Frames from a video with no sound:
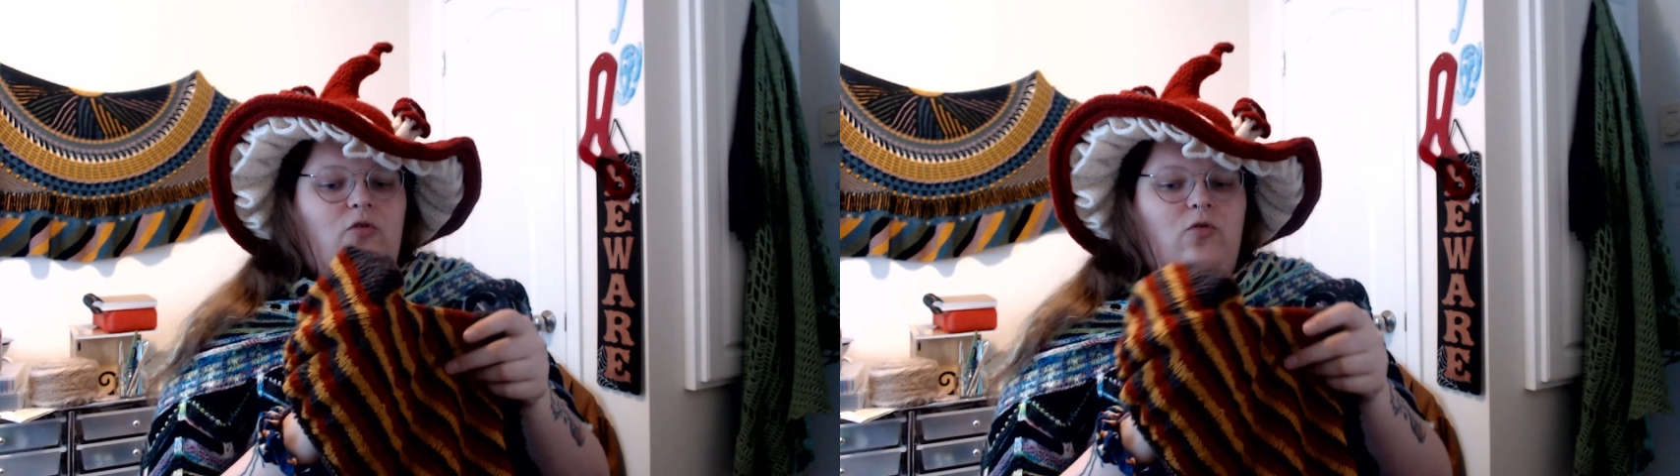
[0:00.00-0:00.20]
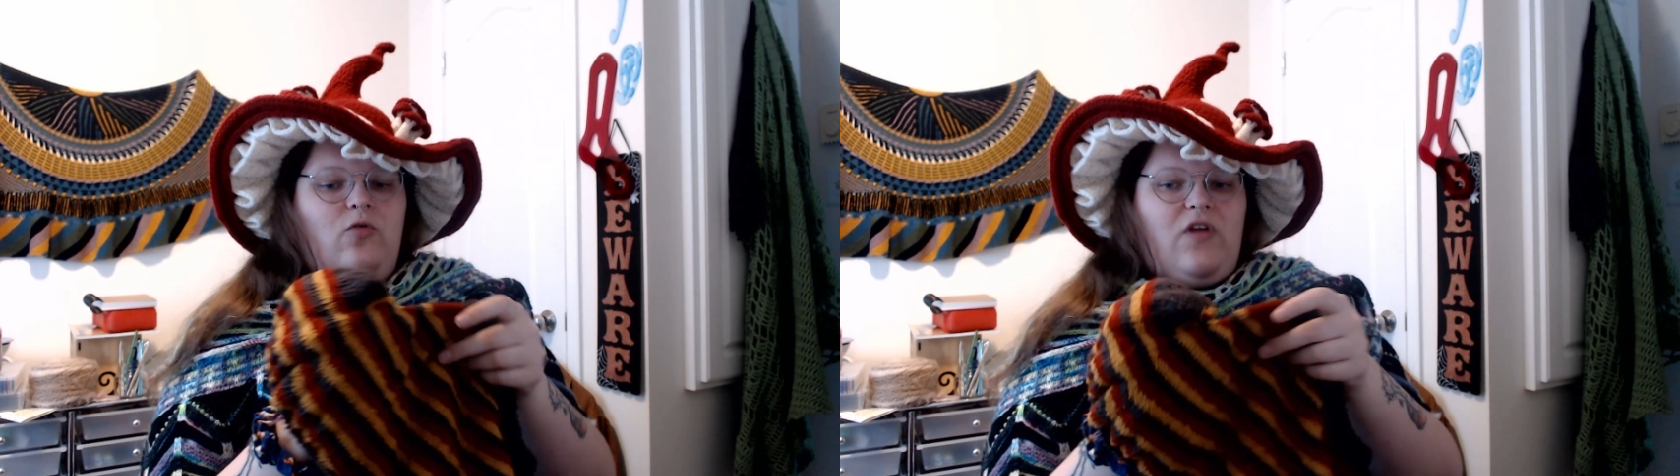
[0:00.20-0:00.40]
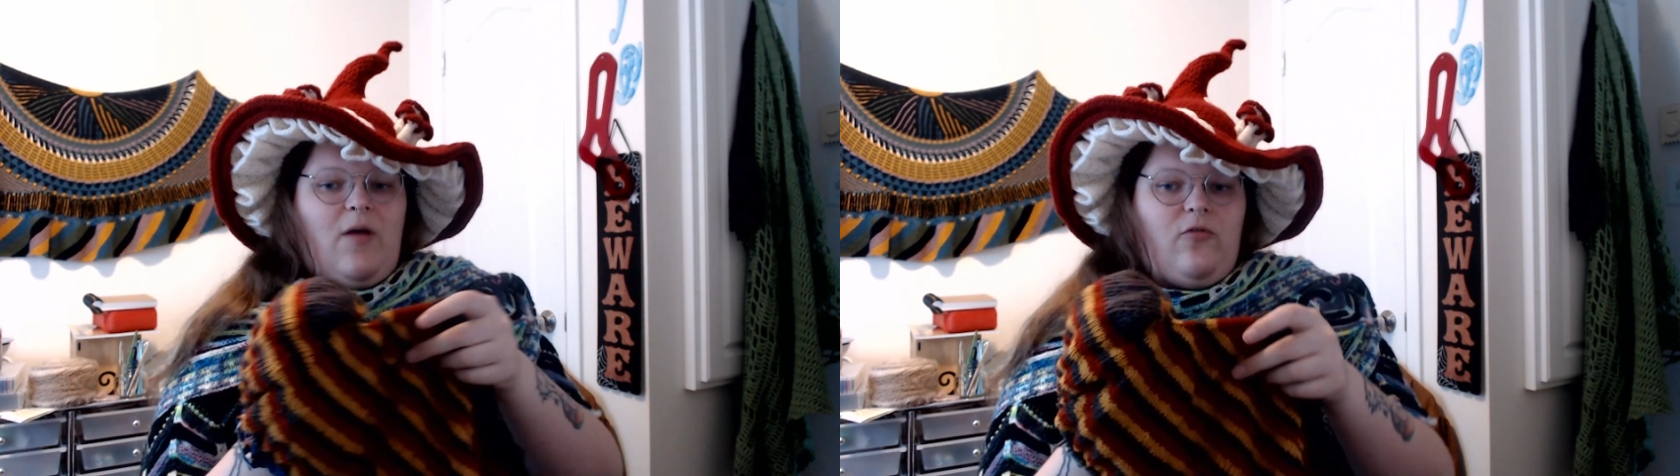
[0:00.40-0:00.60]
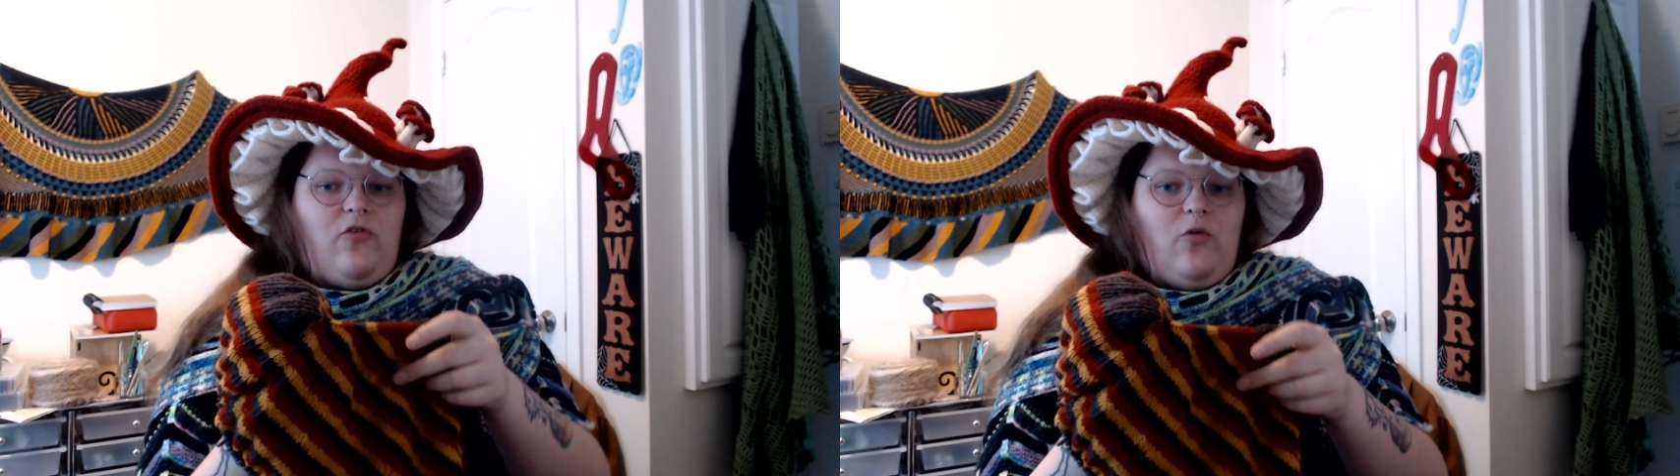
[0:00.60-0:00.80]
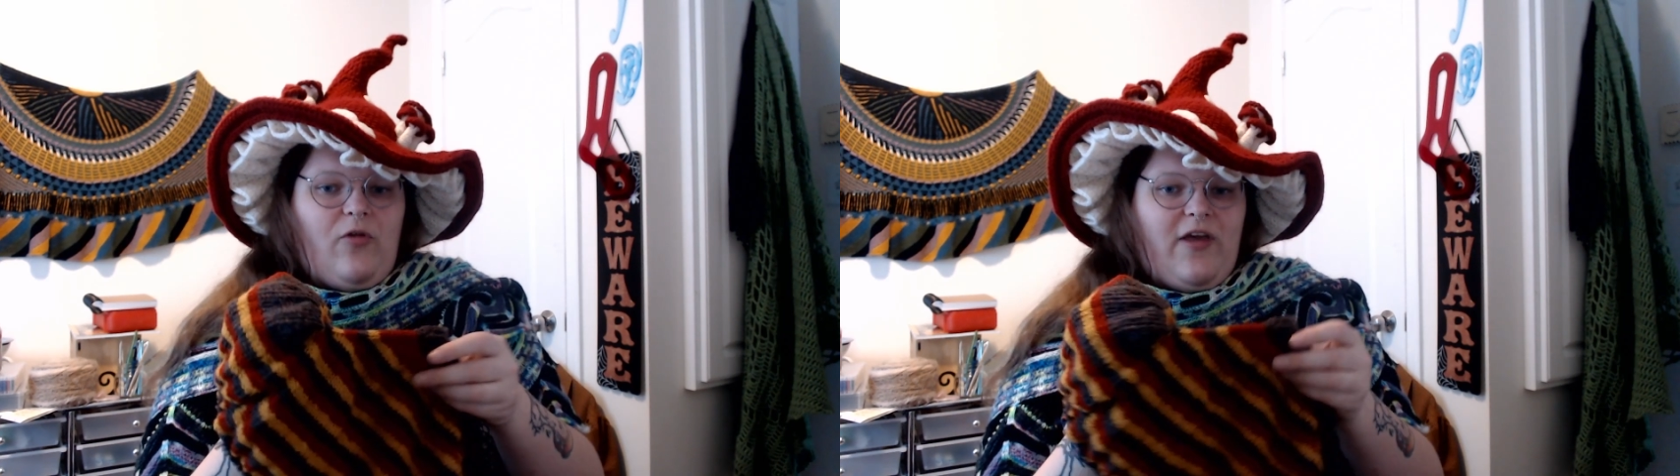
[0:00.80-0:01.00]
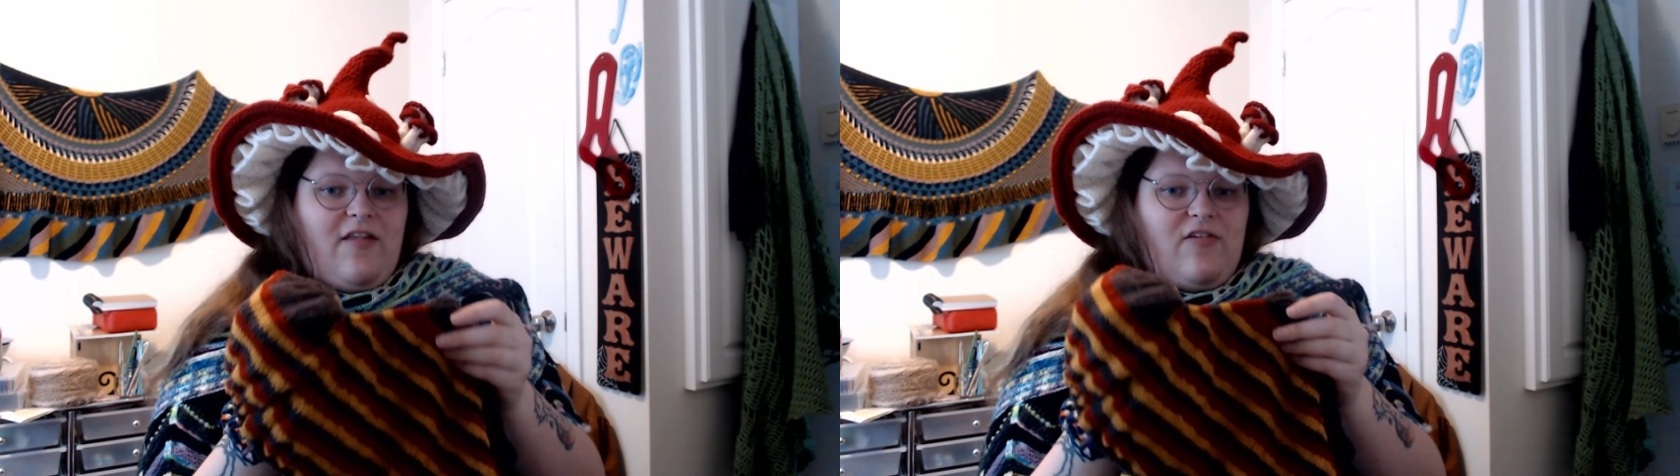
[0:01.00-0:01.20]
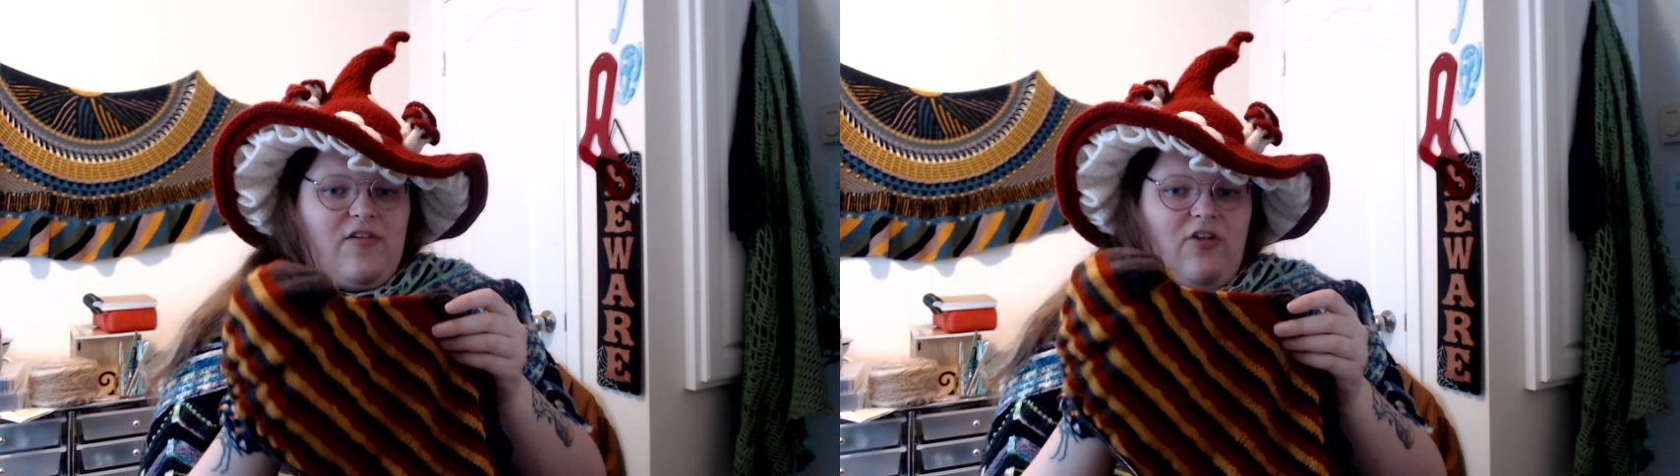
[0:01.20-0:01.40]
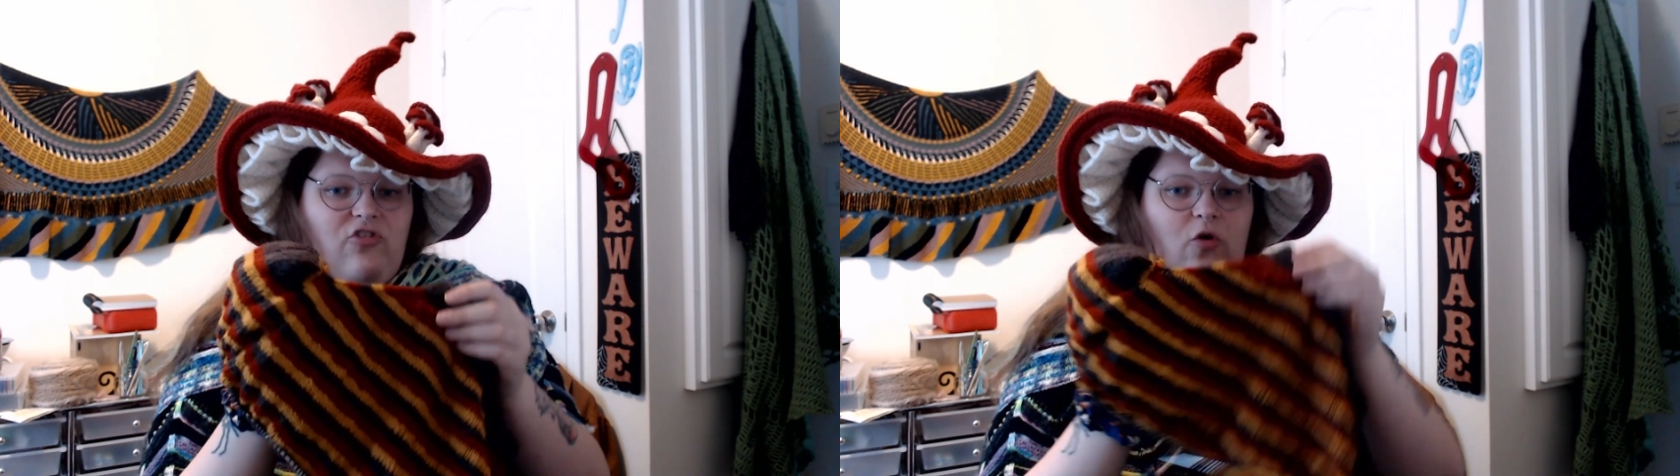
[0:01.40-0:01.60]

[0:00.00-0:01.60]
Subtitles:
double duplicate stitch over